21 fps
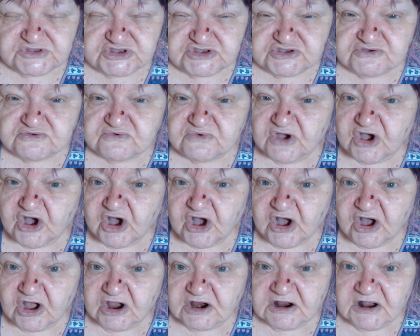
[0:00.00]
You
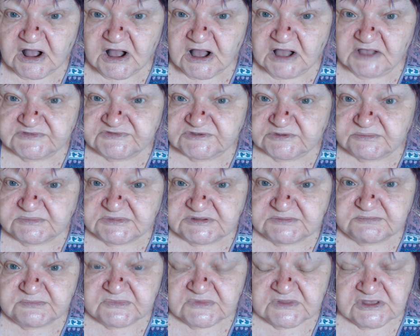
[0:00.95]
are awesome.
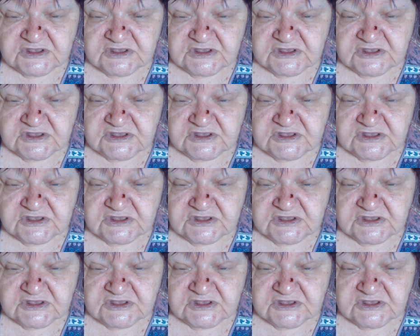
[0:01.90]
And